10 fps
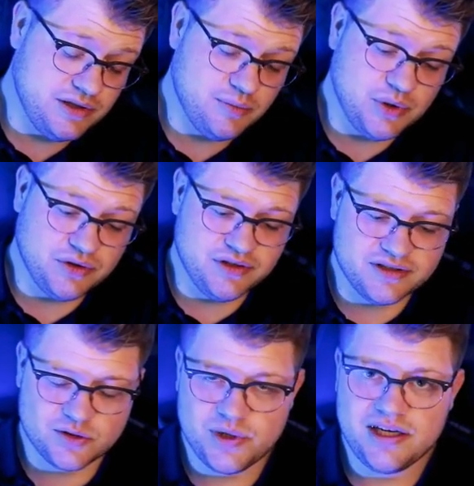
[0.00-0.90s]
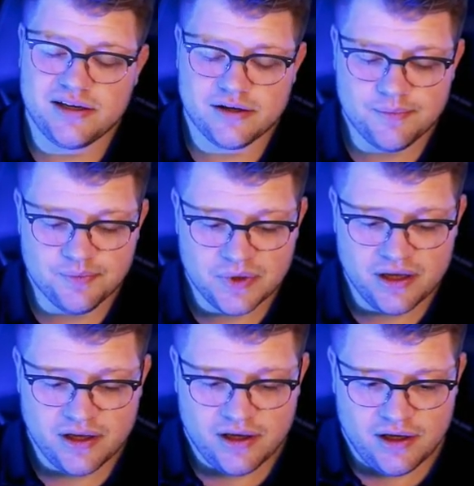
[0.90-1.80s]
about the screen here.
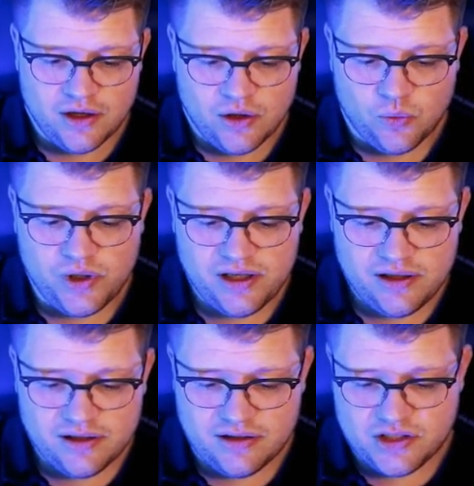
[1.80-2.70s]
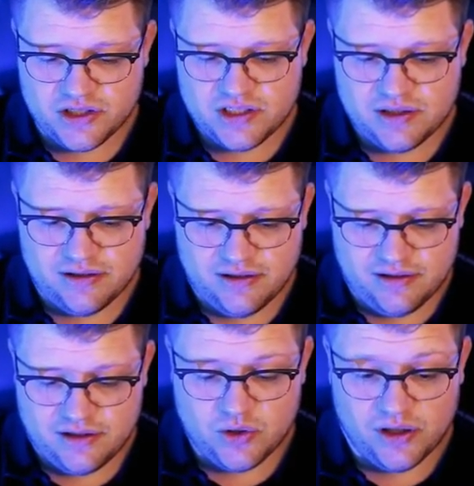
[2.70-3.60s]
We just
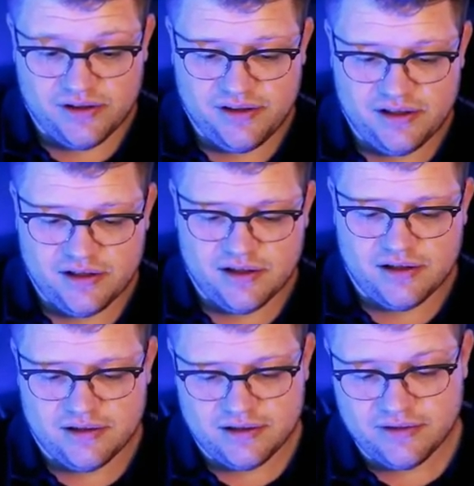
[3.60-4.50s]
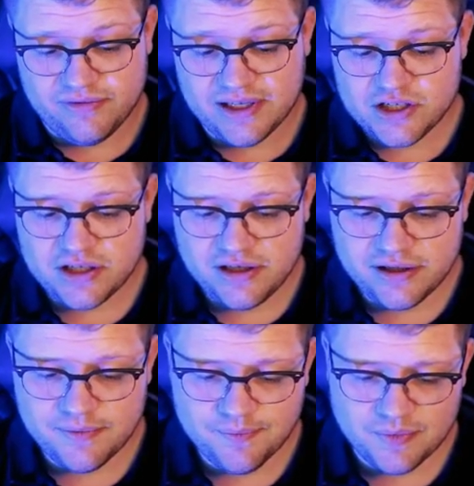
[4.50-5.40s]
call the function
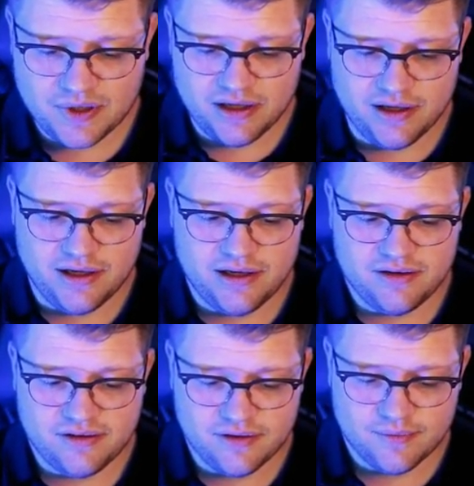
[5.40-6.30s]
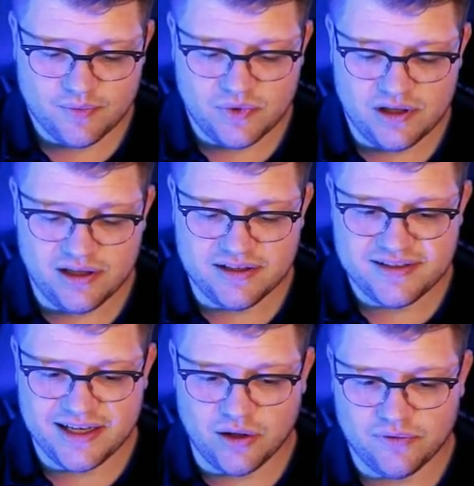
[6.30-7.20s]
here, and
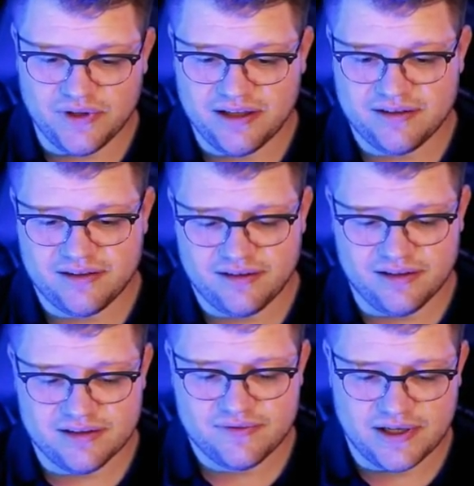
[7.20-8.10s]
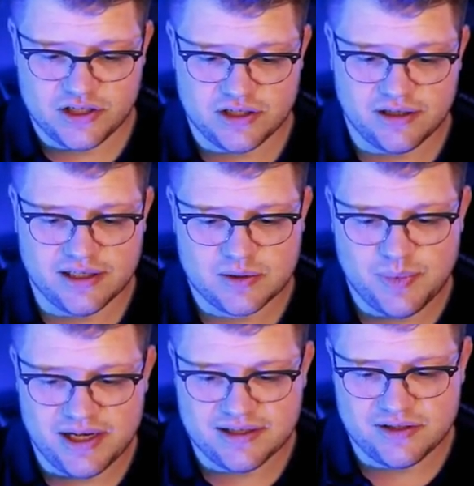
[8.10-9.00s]
instead of that, this function gets
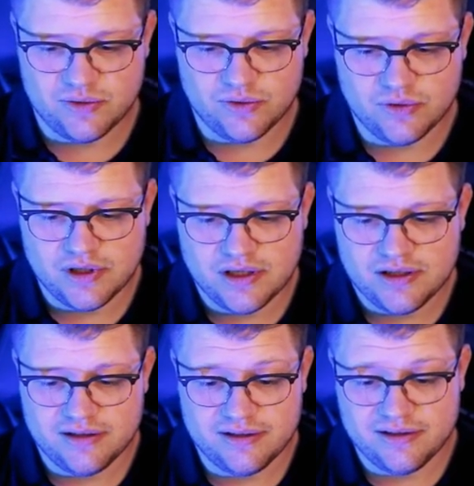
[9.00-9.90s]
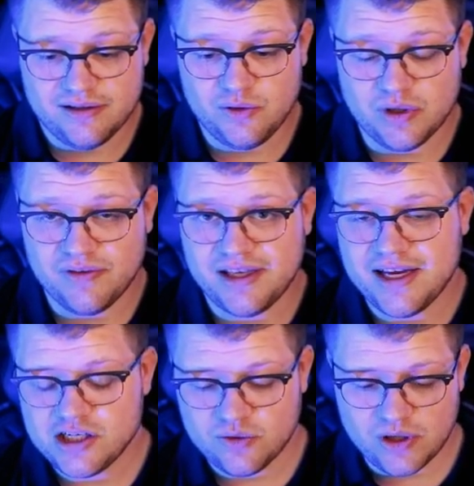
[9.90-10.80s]
passed to a new
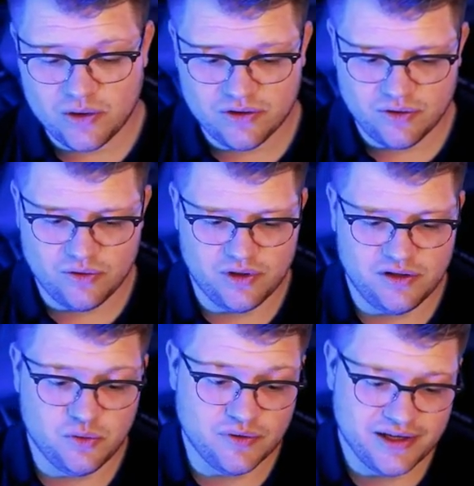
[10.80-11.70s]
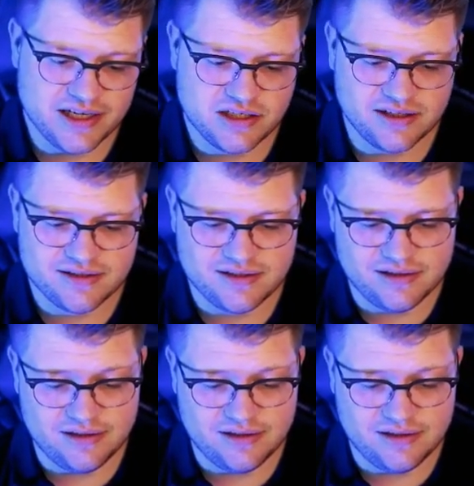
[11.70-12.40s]
navigation route, or a new navigation